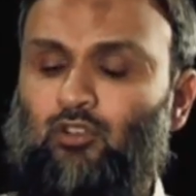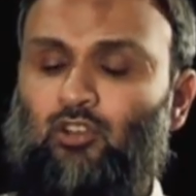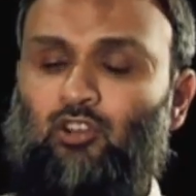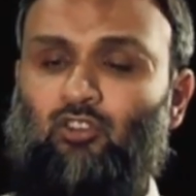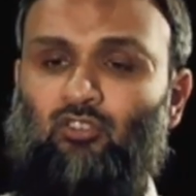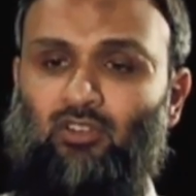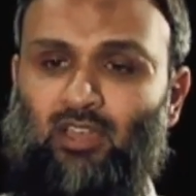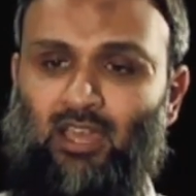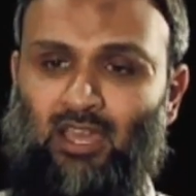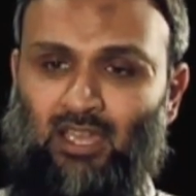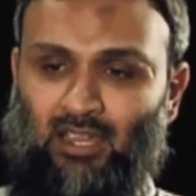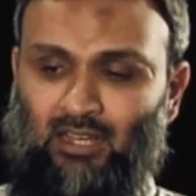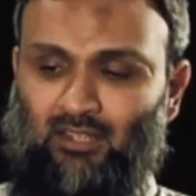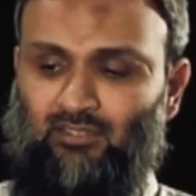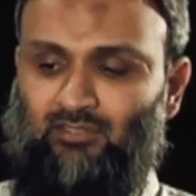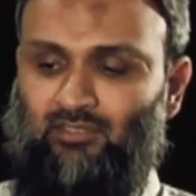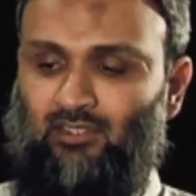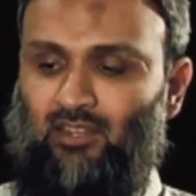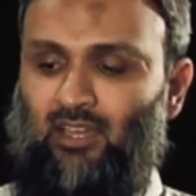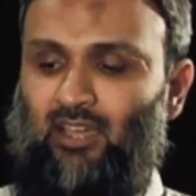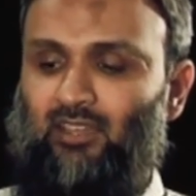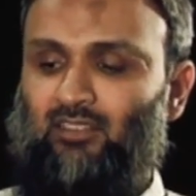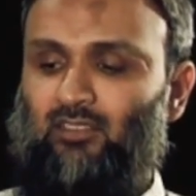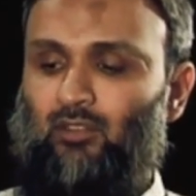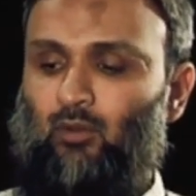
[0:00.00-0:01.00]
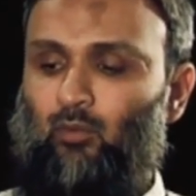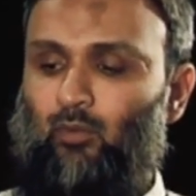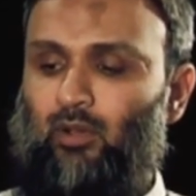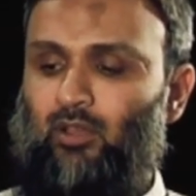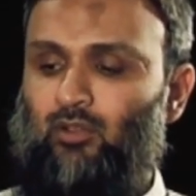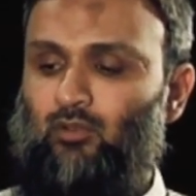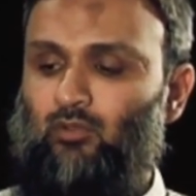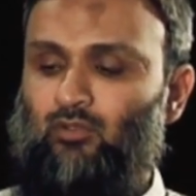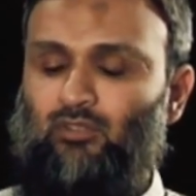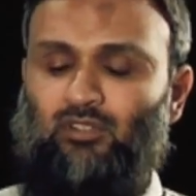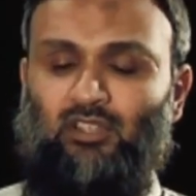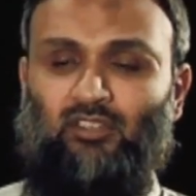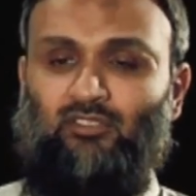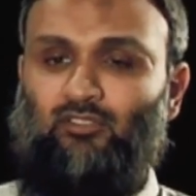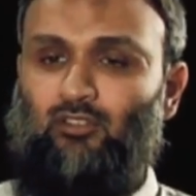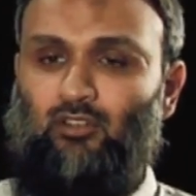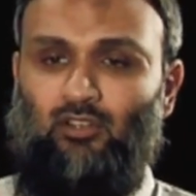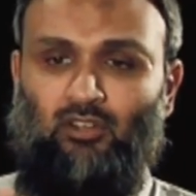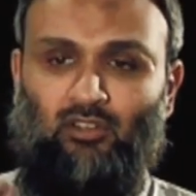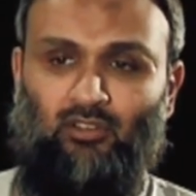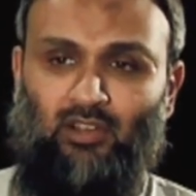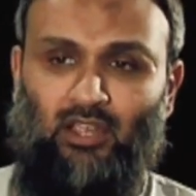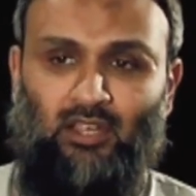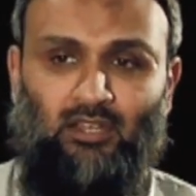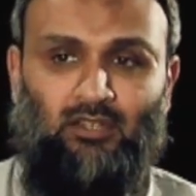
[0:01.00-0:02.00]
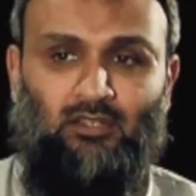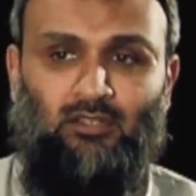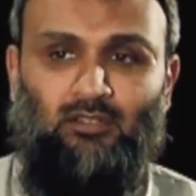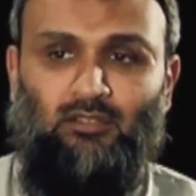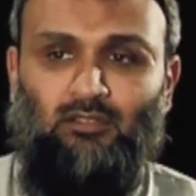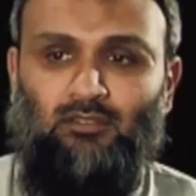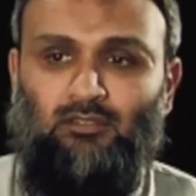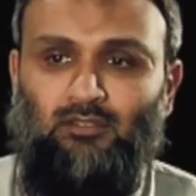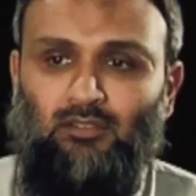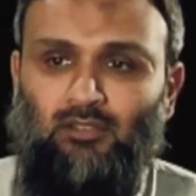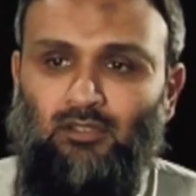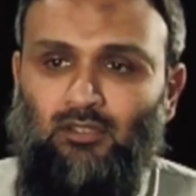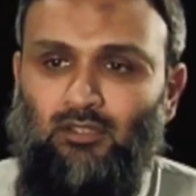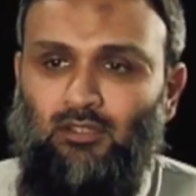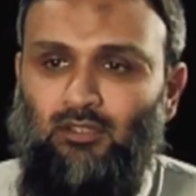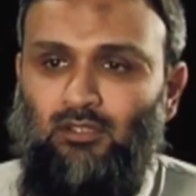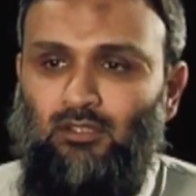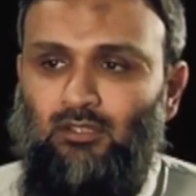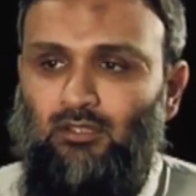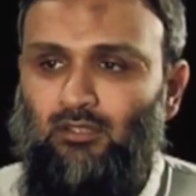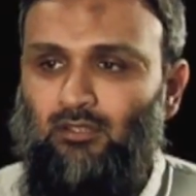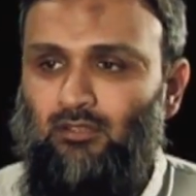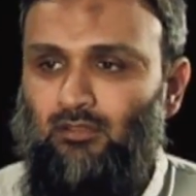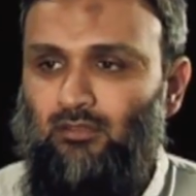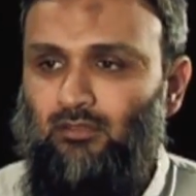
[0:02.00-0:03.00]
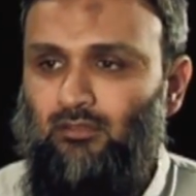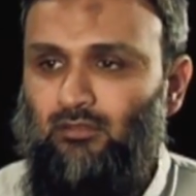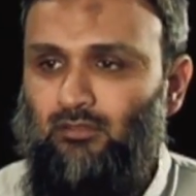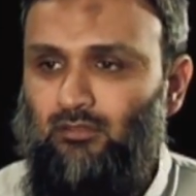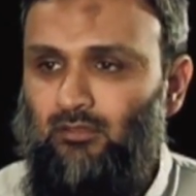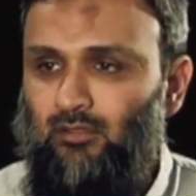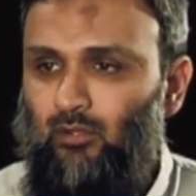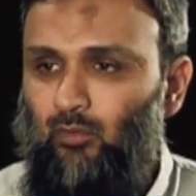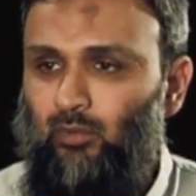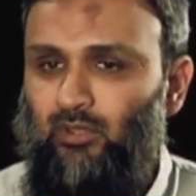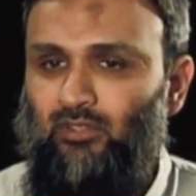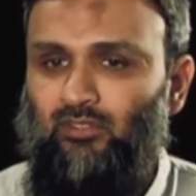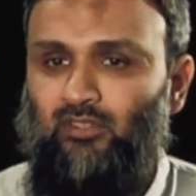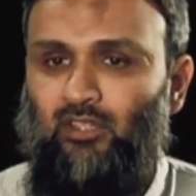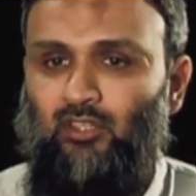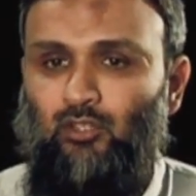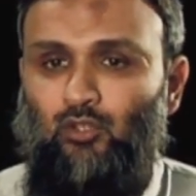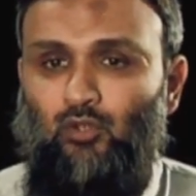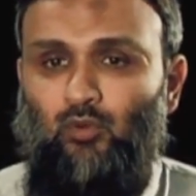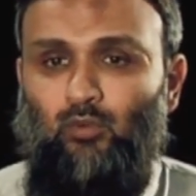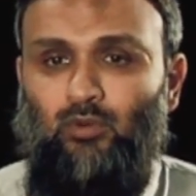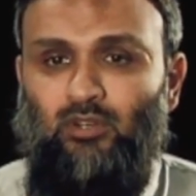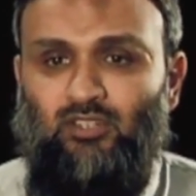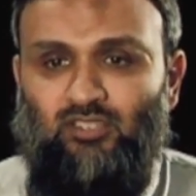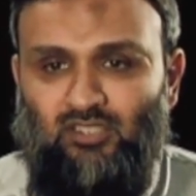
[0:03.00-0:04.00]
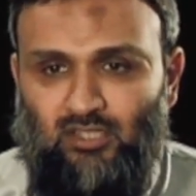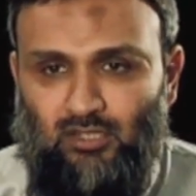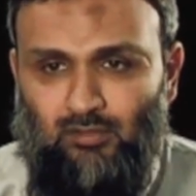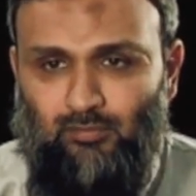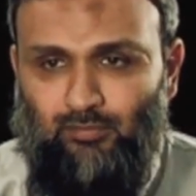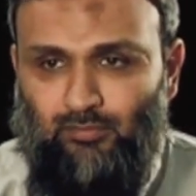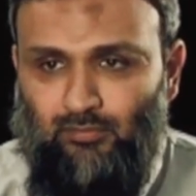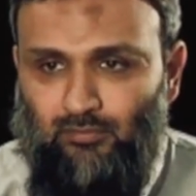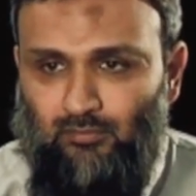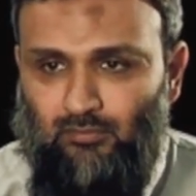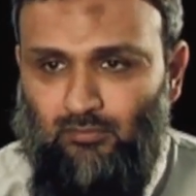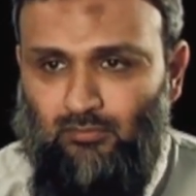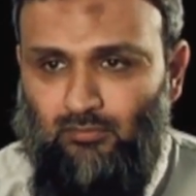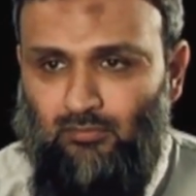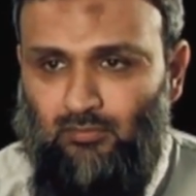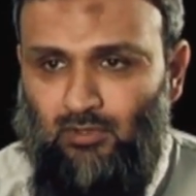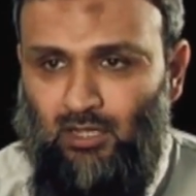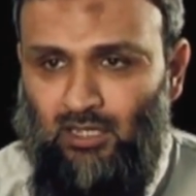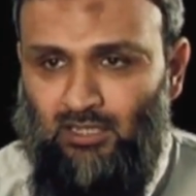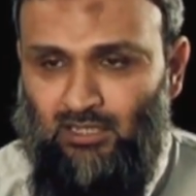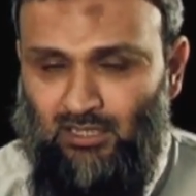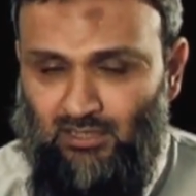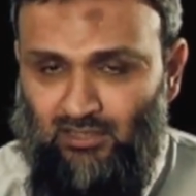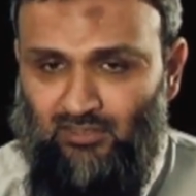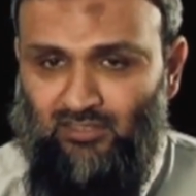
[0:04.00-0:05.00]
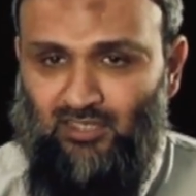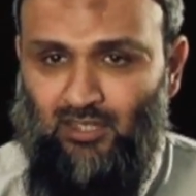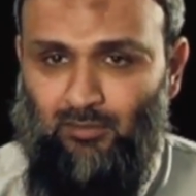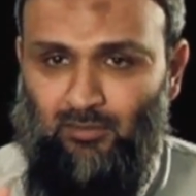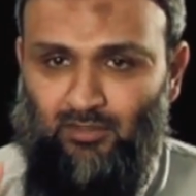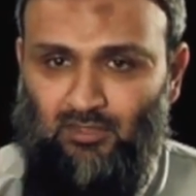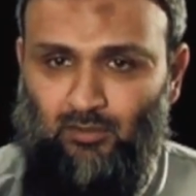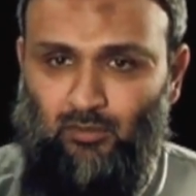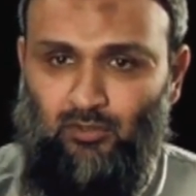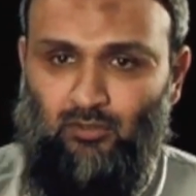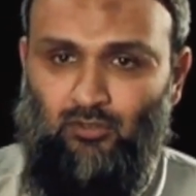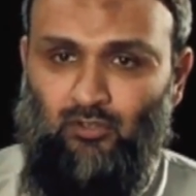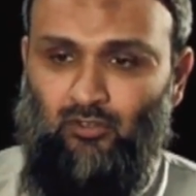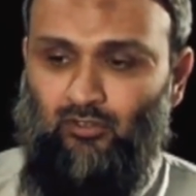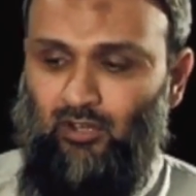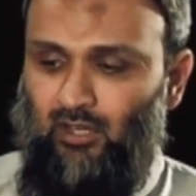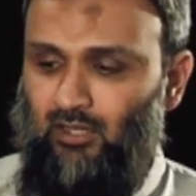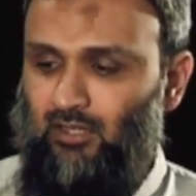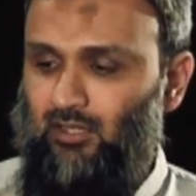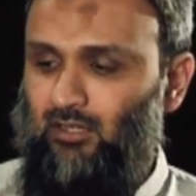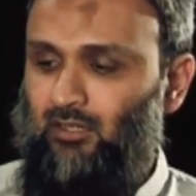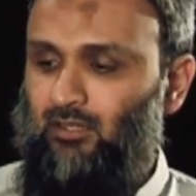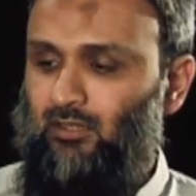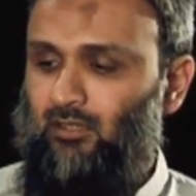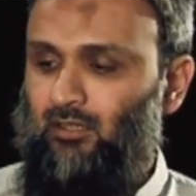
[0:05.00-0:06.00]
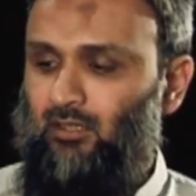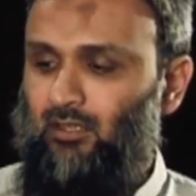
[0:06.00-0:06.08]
creates like the one who does not create? The ones that you worship, are they the same as the one who created?